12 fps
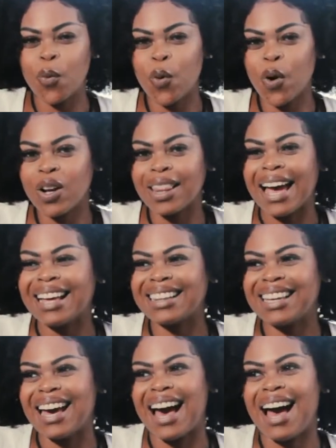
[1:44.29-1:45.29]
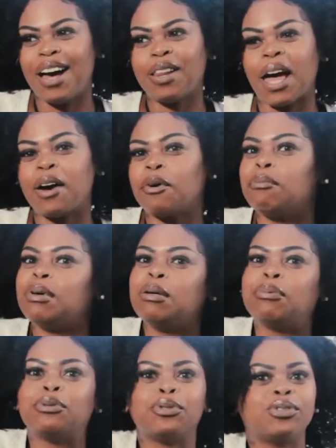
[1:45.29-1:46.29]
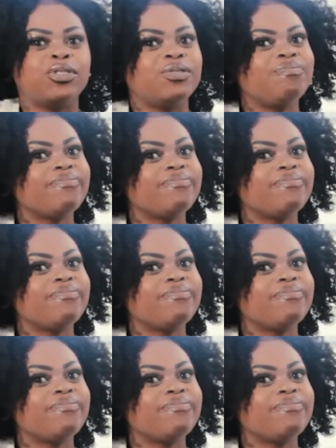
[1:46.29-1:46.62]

more likely I like when people